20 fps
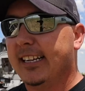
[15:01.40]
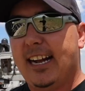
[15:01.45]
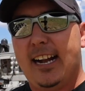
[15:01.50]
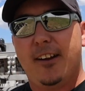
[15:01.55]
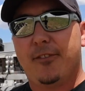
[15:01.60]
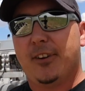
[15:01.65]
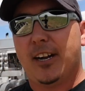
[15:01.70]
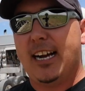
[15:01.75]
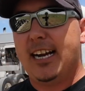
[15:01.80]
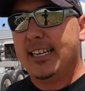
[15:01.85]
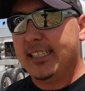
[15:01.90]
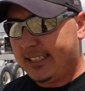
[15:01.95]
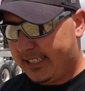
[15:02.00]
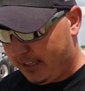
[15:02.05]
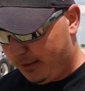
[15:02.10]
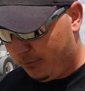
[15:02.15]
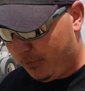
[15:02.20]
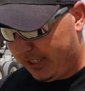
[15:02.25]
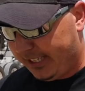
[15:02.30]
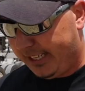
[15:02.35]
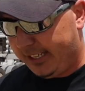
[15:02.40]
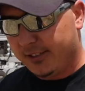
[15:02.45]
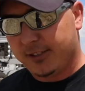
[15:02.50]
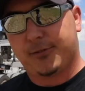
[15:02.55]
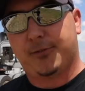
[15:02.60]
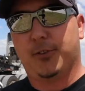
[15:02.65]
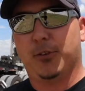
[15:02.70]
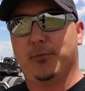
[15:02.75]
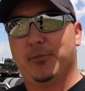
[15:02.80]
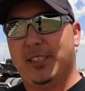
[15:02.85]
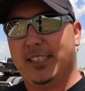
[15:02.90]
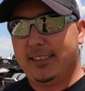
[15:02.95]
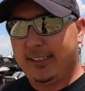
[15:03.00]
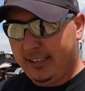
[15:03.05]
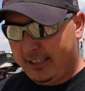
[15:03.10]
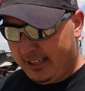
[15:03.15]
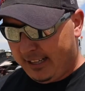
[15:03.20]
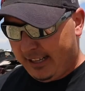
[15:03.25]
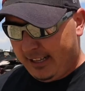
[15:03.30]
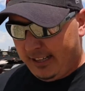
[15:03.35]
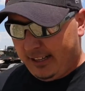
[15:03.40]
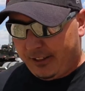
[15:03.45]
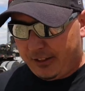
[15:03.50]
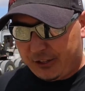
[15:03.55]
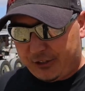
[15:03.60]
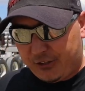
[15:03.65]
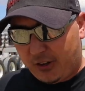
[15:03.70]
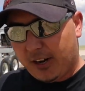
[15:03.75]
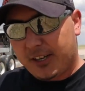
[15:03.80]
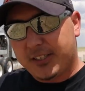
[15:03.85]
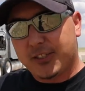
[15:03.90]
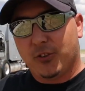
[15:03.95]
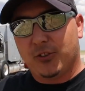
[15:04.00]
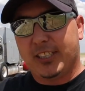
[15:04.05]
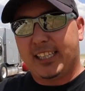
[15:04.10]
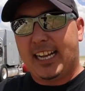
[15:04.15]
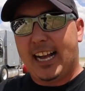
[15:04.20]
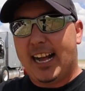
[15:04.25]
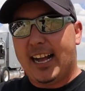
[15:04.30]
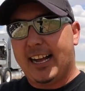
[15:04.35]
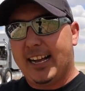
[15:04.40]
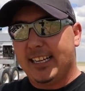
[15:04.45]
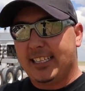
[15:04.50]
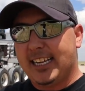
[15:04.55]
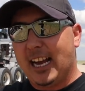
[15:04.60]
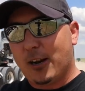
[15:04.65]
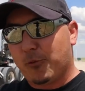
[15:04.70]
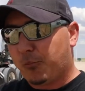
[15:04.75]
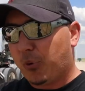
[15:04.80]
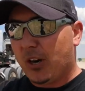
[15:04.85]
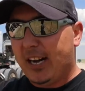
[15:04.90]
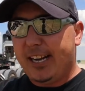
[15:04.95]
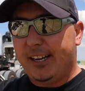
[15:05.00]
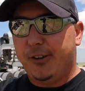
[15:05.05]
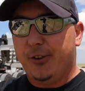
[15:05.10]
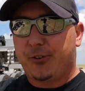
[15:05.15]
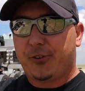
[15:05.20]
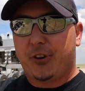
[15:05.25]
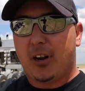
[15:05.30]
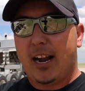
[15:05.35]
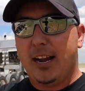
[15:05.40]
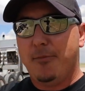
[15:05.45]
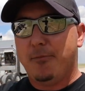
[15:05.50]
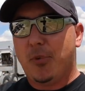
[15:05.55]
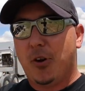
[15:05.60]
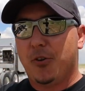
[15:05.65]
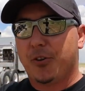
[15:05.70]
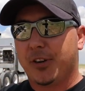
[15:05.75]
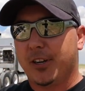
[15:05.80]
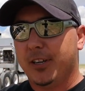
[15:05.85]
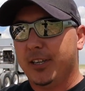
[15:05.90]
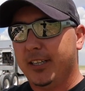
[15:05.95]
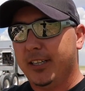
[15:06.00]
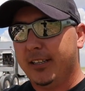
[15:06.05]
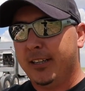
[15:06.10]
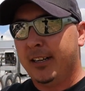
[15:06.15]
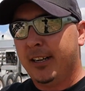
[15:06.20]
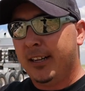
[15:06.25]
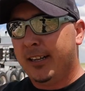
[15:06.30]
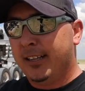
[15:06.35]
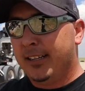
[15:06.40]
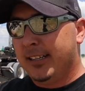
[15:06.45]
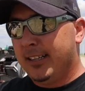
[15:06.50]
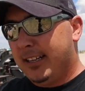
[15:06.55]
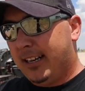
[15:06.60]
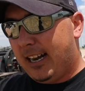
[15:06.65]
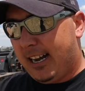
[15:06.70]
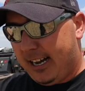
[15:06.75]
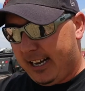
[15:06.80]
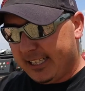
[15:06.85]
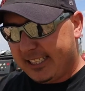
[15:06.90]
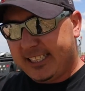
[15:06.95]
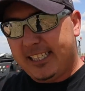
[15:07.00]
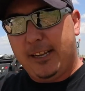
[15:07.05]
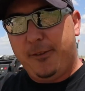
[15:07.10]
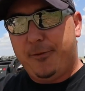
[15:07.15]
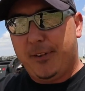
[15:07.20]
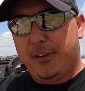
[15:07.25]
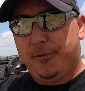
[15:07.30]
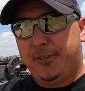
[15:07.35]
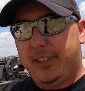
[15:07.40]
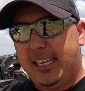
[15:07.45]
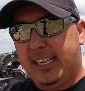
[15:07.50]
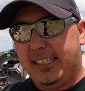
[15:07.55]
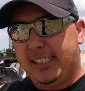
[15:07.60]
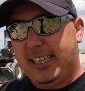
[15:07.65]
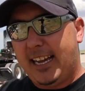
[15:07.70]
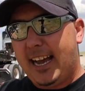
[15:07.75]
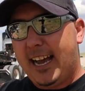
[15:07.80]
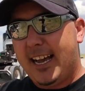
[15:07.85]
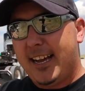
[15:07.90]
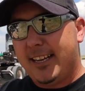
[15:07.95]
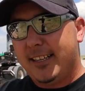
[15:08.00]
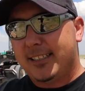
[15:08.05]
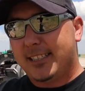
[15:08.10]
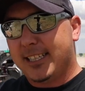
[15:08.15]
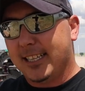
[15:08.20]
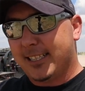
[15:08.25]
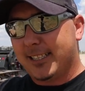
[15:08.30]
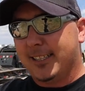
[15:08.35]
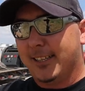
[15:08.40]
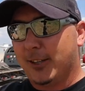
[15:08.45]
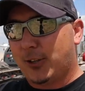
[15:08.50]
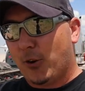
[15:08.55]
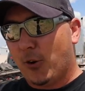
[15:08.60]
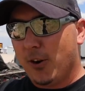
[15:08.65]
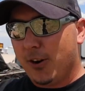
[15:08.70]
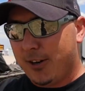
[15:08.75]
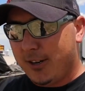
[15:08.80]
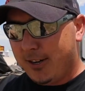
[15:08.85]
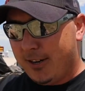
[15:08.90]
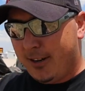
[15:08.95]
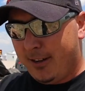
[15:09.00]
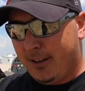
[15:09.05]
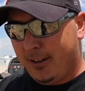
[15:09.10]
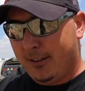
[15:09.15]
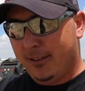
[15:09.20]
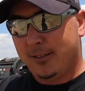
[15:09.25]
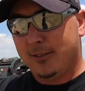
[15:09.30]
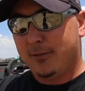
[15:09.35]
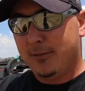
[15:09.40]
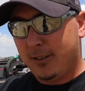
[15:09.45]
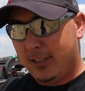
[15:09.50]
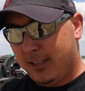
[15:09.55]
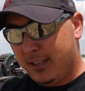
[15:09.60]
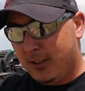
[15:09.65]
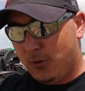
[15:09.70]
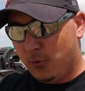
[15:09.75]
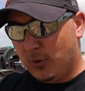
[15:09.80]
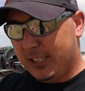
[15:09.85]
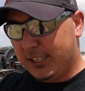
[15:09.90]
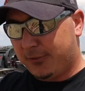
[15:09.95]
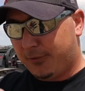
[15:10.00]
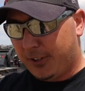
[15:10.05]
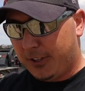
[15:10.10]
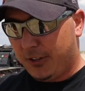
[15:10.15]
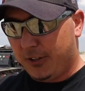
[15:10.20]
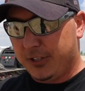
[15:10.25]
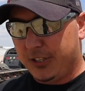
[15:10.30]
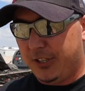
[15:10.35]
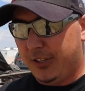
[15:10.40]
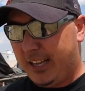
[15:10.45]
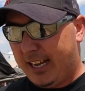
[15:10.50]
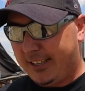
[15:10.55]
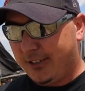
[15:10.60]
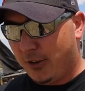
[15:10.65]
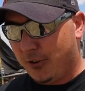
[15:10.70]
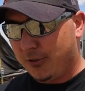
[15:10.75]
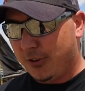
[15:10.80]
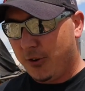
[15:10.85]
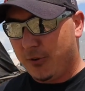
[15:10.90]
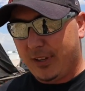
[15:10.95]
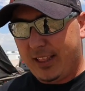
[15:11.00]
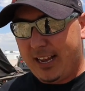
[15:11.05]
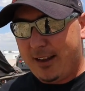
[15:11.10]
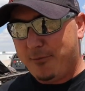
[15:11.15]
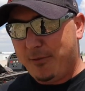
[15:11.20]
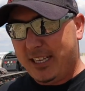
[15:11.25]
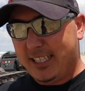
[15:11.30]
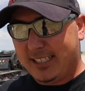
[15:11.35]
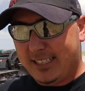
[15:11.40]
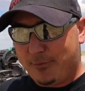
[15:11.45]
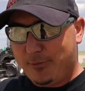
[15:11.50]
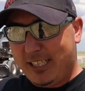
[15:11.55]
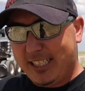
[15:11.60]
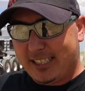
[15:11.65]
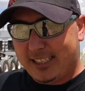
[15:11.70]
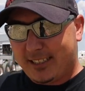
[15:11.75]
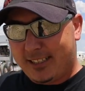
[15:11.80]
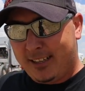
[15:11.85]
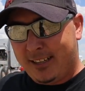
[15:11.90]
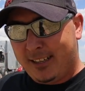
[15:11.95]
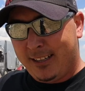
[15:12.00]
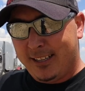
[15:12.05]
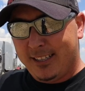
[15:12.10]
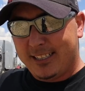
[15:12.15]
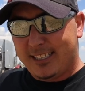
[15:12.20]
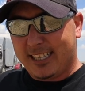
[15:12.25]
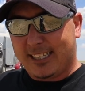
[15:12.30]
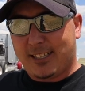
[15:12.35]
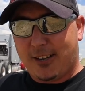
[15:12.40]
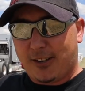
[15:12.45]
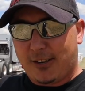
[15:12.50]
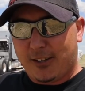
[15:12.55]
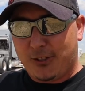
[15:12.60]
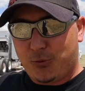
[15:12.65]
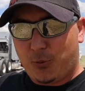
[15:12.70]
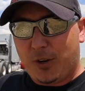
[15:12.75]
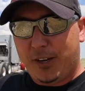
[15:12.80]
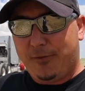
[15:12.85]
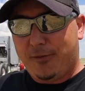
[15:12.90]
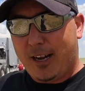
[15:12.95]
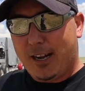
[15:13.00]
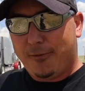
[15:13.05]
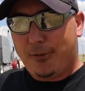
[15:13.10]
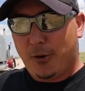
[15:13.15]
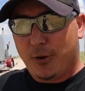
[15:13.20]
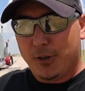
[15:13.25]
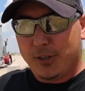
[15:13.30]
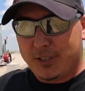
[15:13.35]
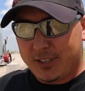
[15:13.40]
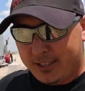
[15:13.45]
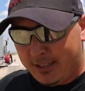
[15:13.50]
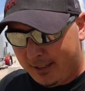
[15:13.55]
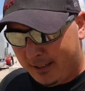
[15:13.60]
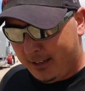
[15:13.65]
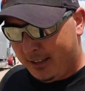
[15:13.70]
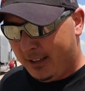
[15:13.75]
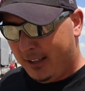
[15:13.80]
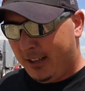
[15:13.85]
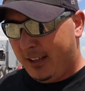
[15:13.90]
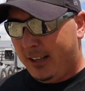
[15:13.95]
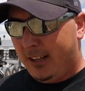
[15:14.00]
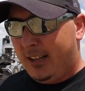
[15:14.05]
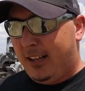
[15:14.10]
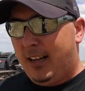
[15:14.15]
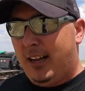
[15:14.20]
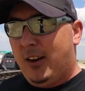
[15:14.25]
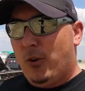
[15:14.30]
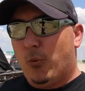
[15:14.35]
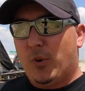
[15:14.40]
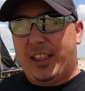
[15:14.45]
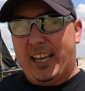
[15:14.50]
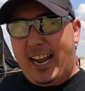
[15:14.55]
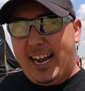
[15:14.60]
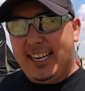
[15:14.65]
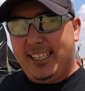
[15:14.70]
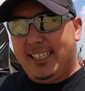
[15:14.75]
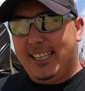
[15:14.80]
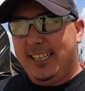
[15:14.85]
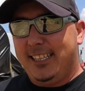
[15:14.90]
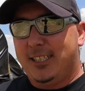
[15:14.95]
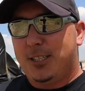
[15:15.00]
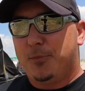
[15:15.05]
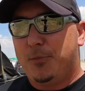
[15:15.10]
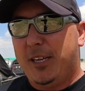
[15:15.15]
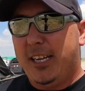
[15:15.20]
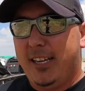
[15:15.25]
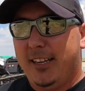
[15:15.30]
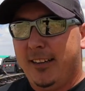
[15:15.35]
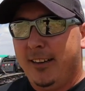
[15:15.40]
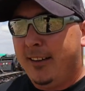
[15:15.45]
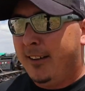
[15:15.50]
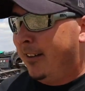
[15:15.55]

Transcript: have ever asked anybody else for, man. The truck's only got, it's got a brand new crate motor, C15 CAT 6 1/4, which for those of you that don't know what that means 625 horse with an 18 speed.